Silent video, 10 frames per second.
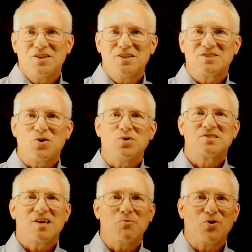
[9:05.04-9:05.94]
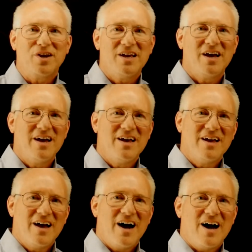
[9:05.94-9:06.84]
So in summary,
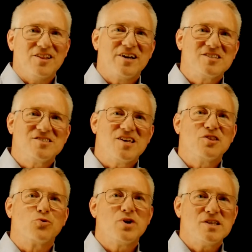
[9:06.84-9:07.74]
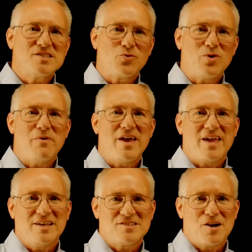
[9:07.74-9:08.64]
I'd like to say the reason we make
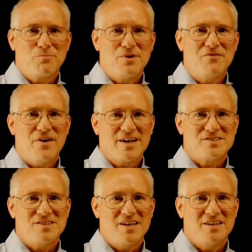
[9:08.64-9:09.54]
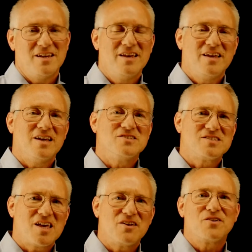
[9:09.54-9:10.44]
SRP vaccine
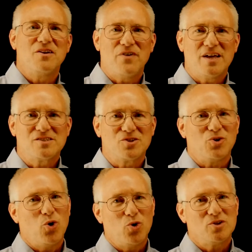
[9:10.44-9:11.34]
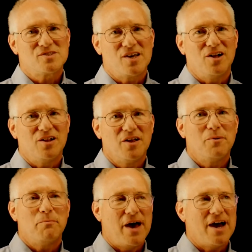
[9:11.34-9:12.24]
instead of conventional whole cell
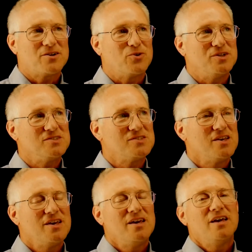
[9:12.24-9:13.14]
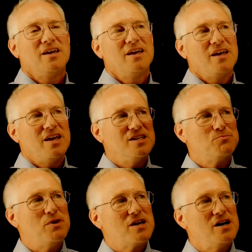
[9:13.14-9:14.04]
Bactrians is
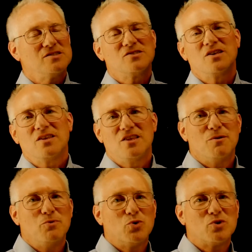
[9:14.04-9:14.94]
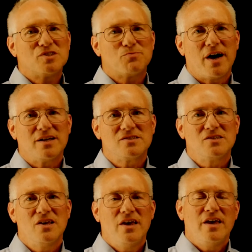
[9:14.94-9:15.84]
because the immune response
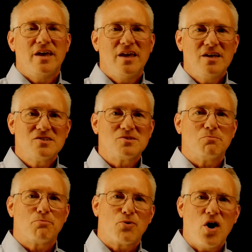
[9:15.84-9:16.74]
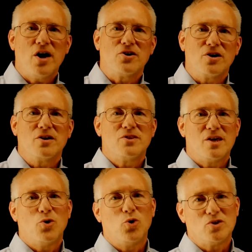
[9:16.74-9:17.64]
is broader
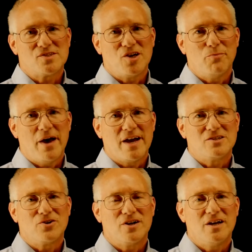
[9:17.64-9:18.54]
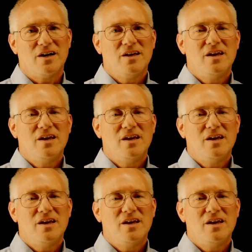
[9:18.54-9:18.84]
than whole cell bacteria,